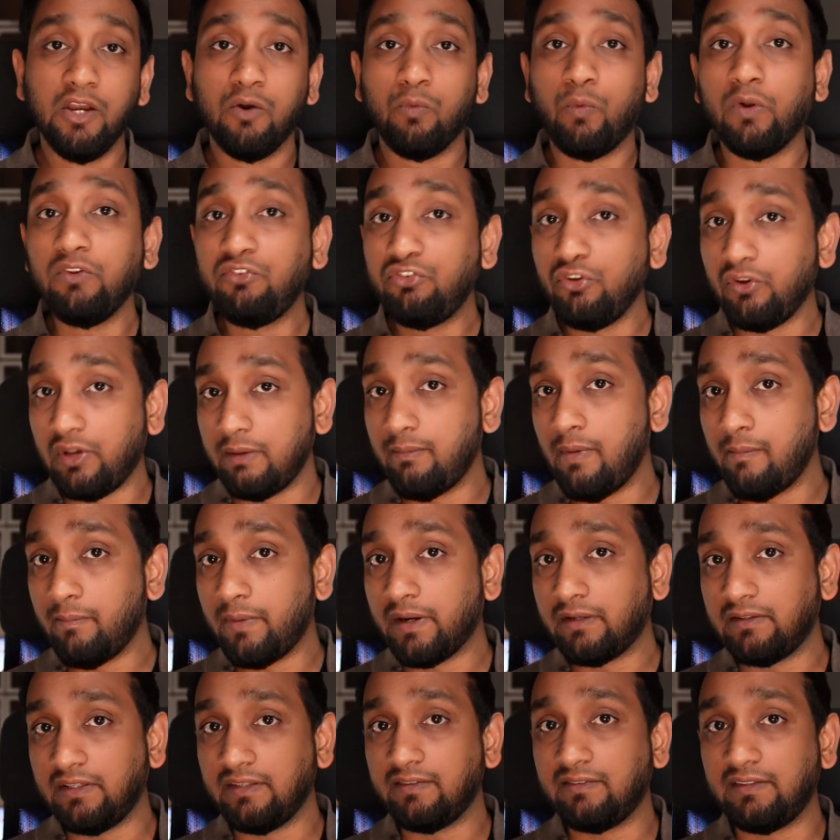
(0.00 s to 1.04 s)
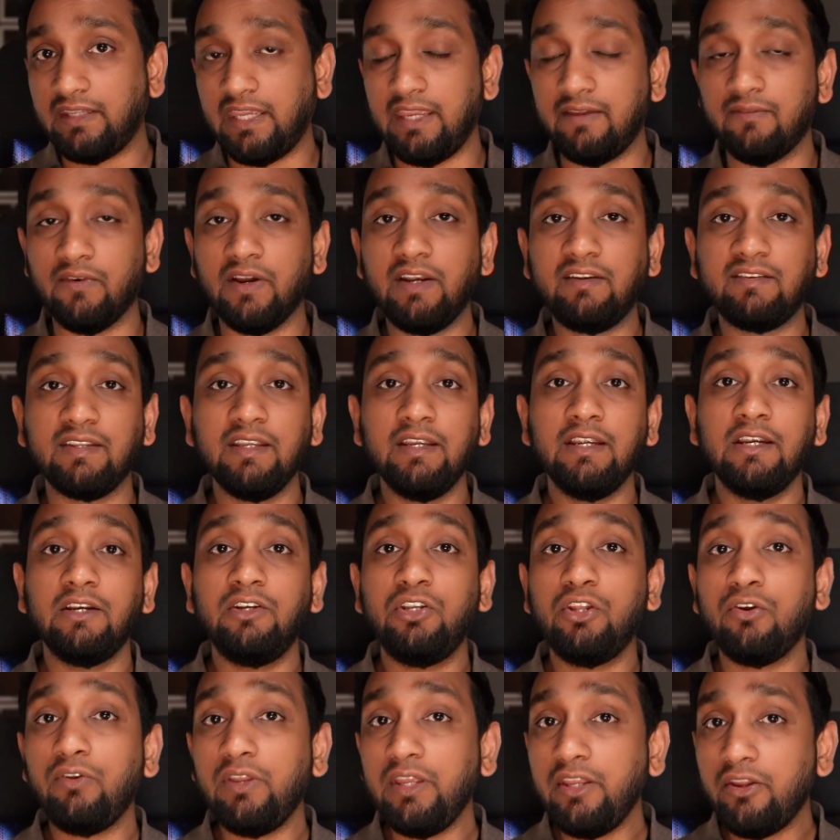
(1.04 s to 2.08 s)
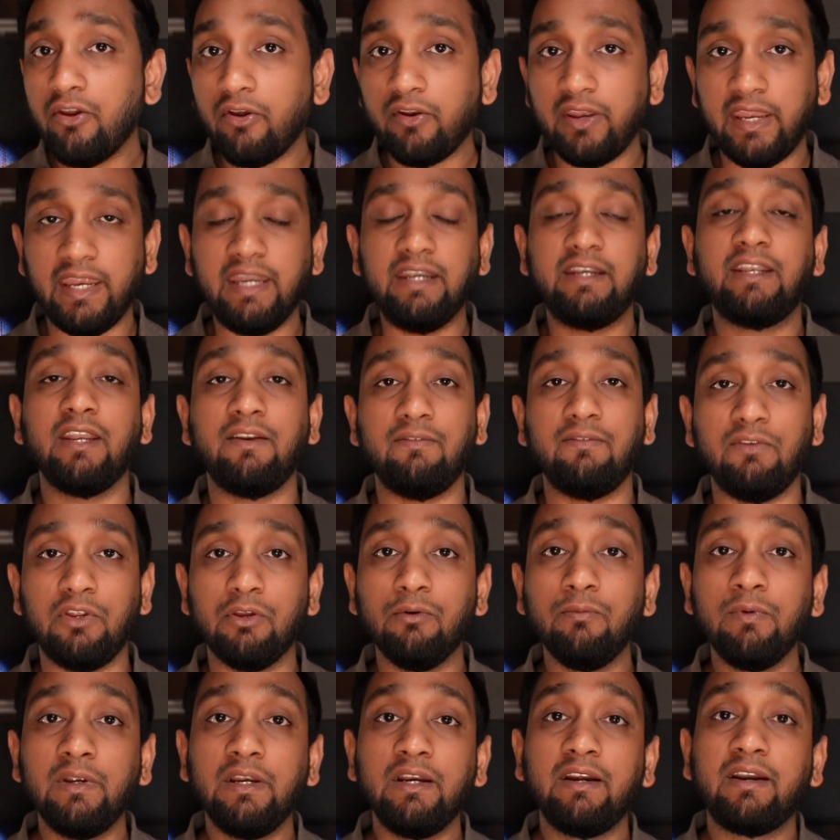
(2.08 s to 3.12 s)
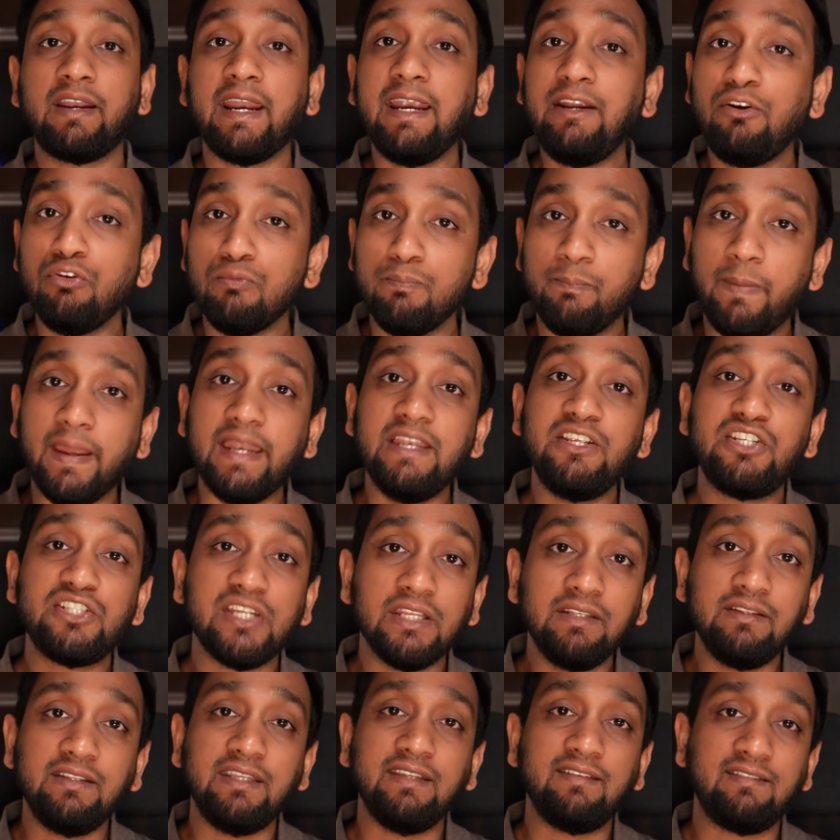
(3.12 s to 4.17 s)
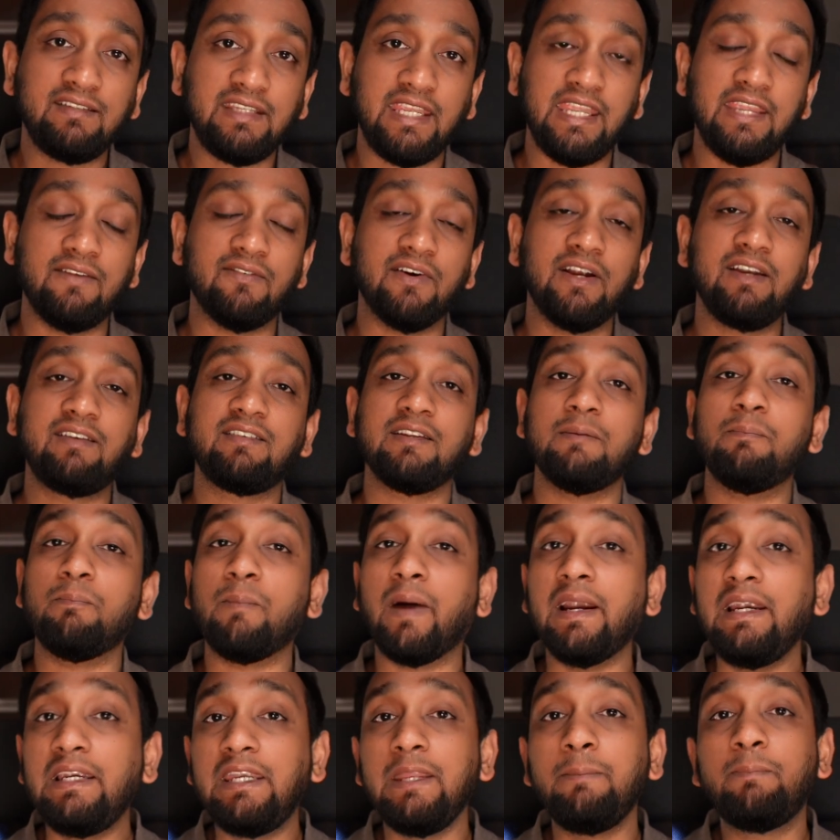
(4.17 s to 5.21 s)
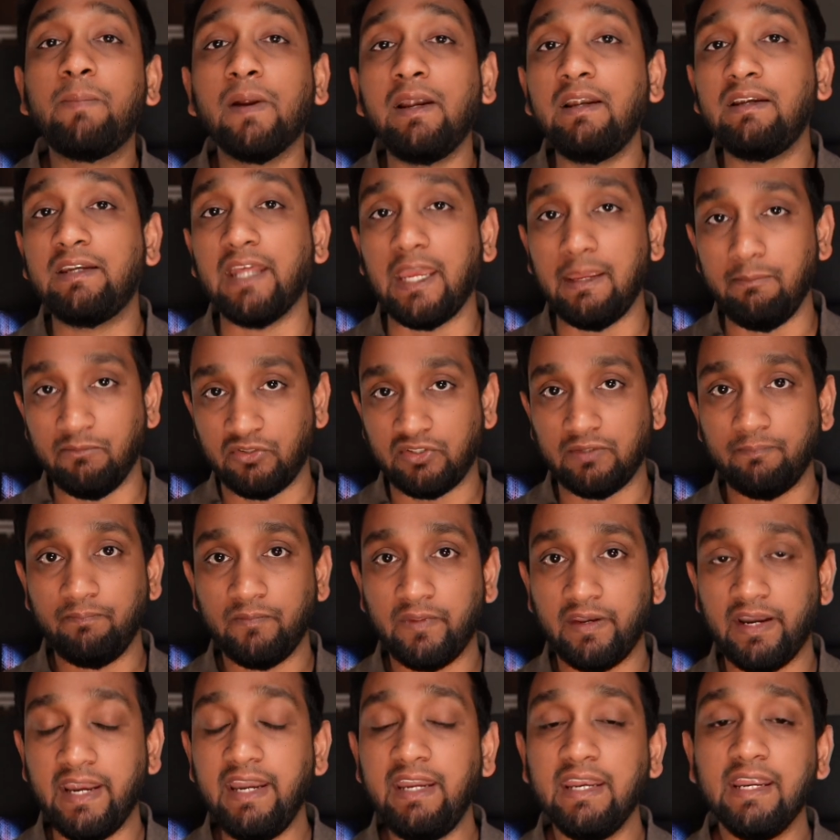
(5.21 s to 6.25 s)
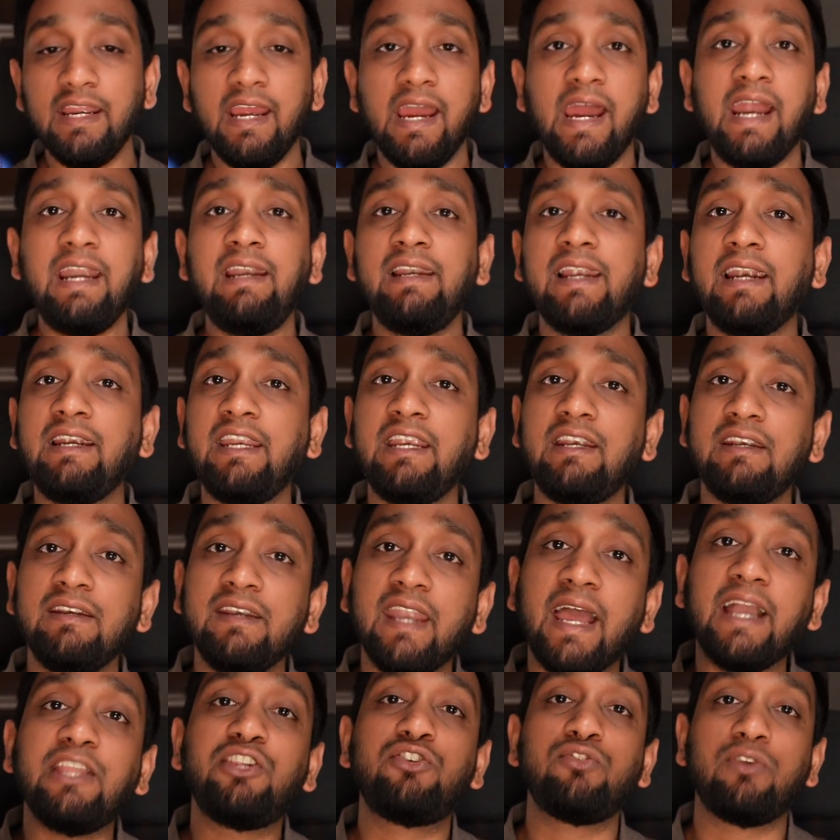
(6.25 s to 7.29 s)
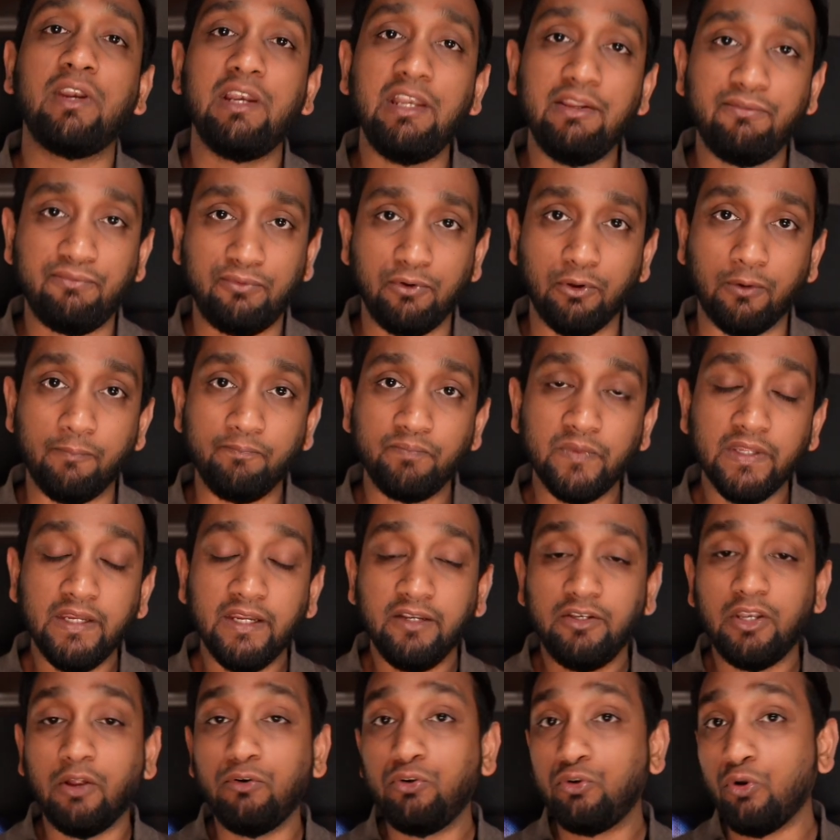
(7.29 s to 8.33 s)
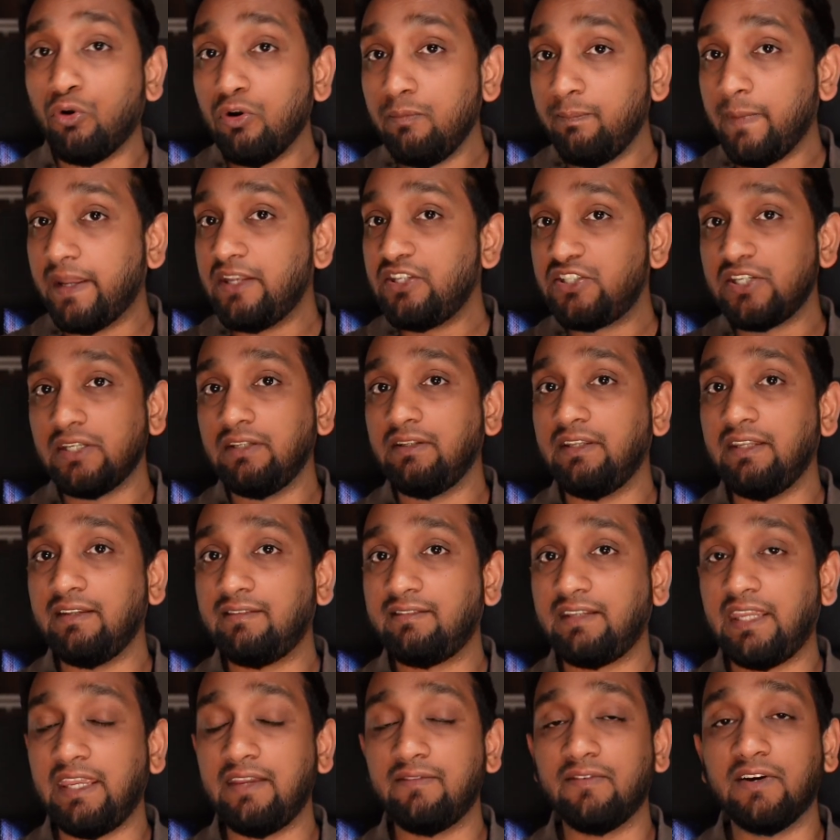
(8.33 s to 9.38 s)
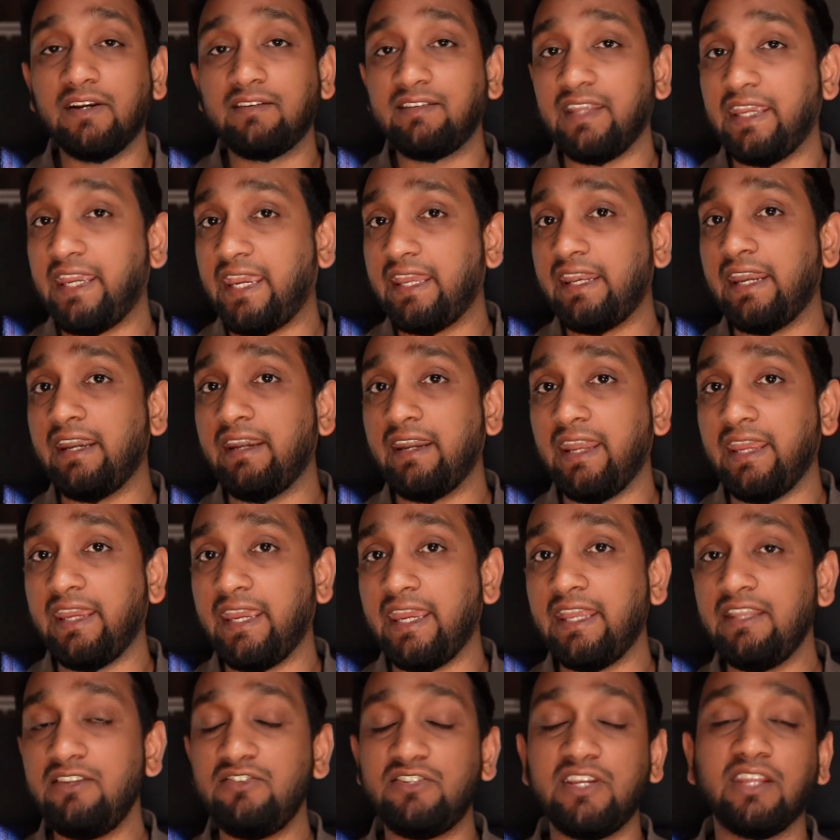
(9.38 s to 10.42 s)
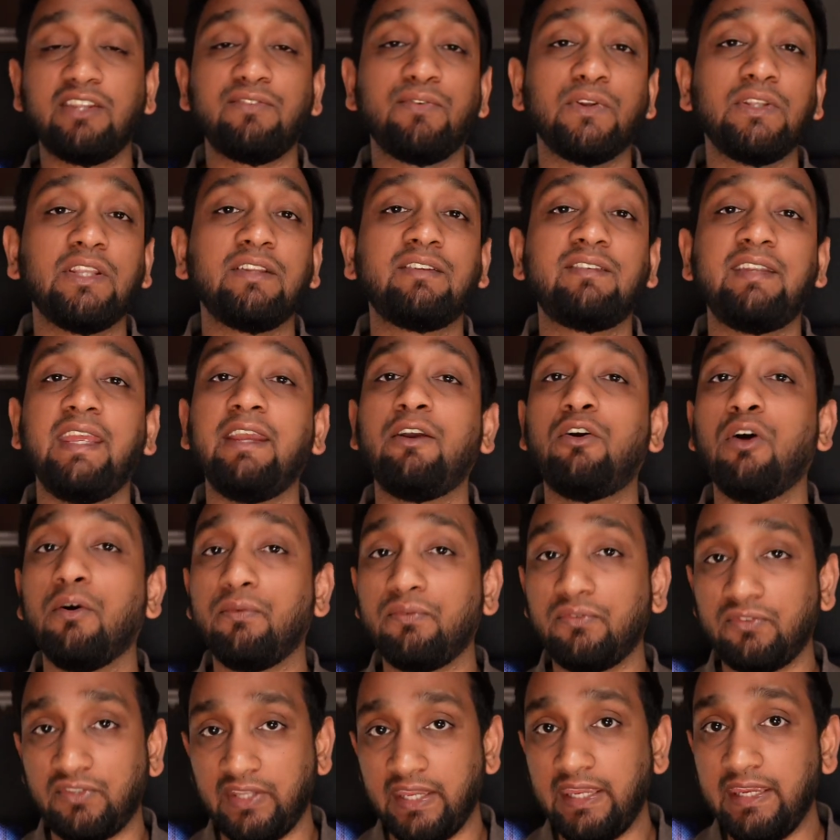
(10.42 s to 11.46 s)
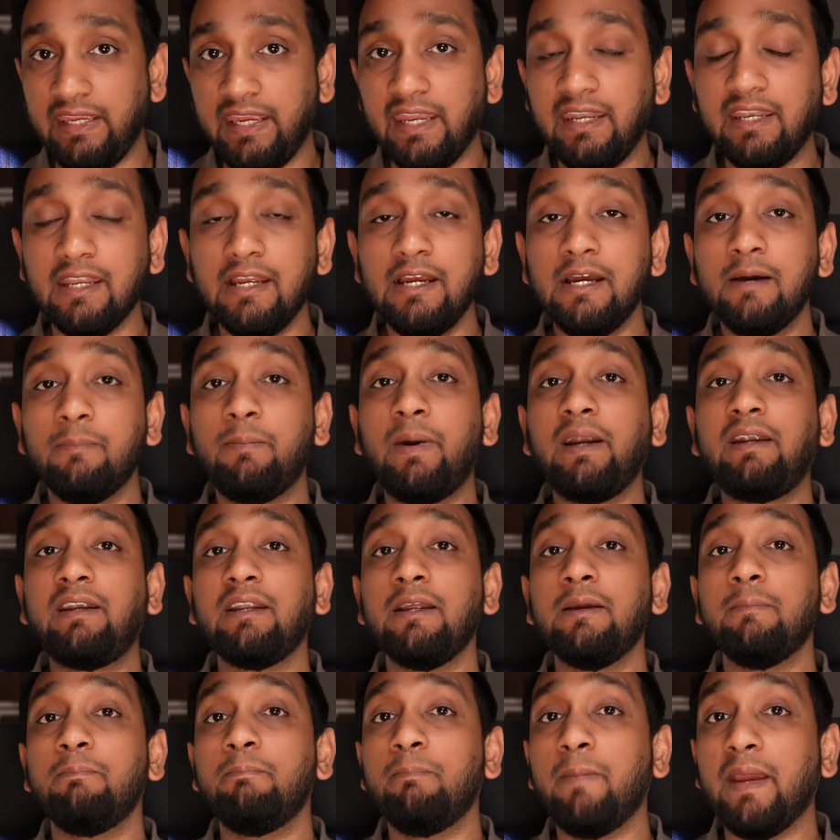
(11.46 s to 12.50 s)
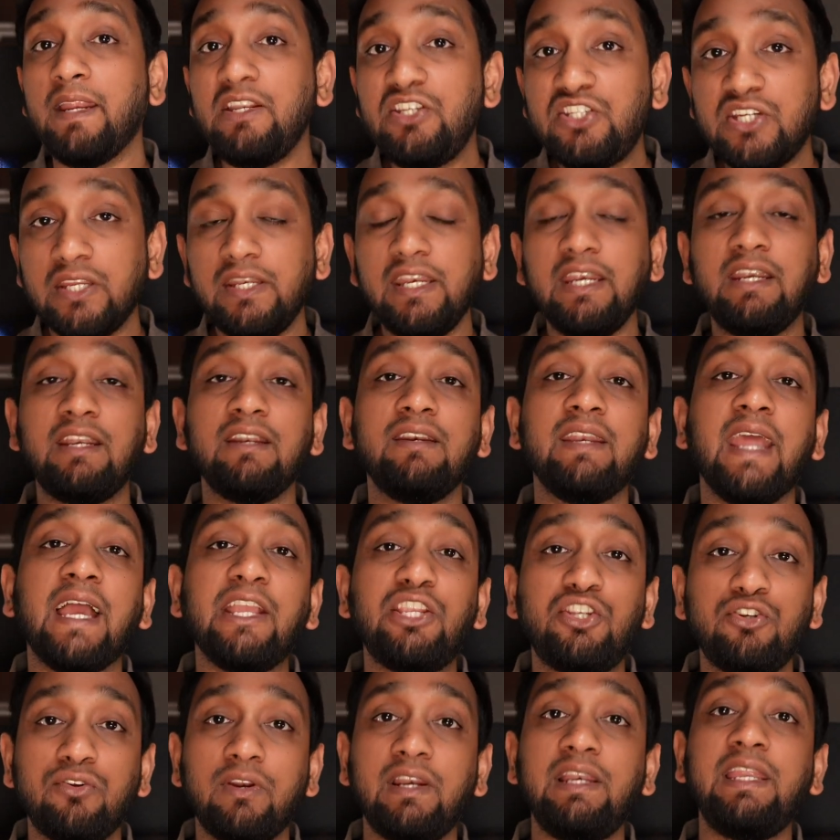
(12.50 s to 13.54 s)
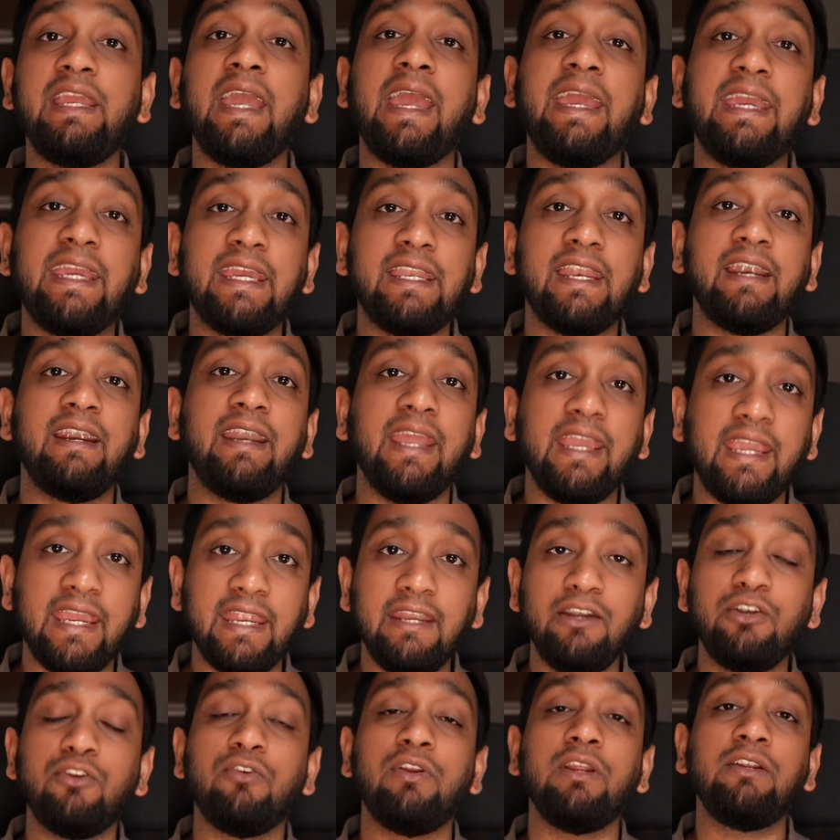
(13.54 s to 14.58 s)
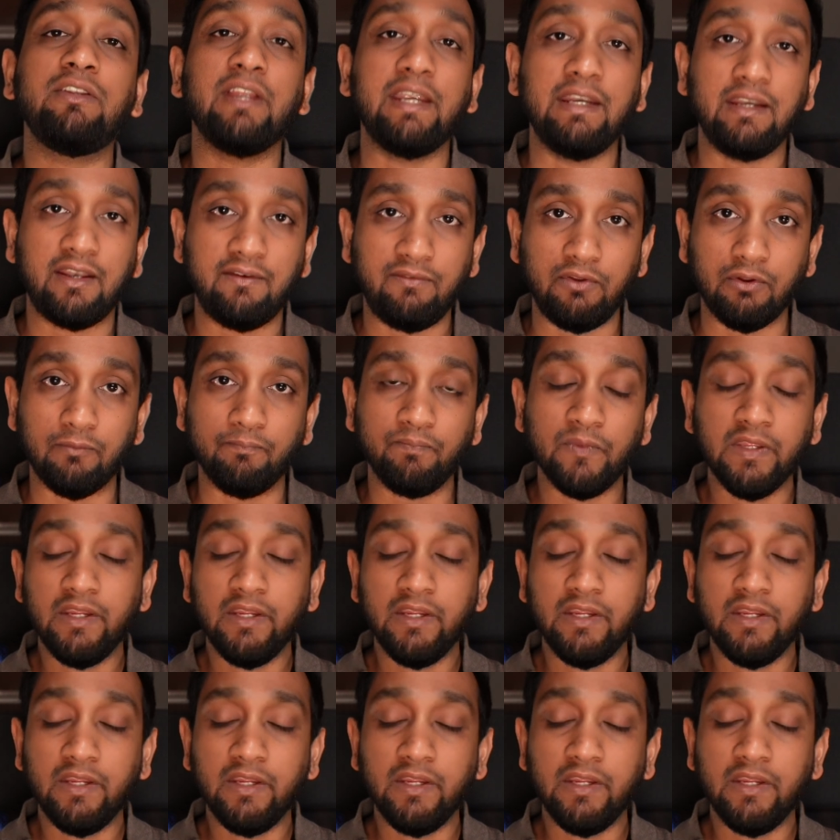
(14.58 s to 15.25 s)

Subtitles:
Once you remember these keywords, during your interview, try to mention these keywords multiple times, right? And let it naturally flow. Now, don't mention these keywords again and again just for the sake of saying it, but mention it naturally again and again during the interview.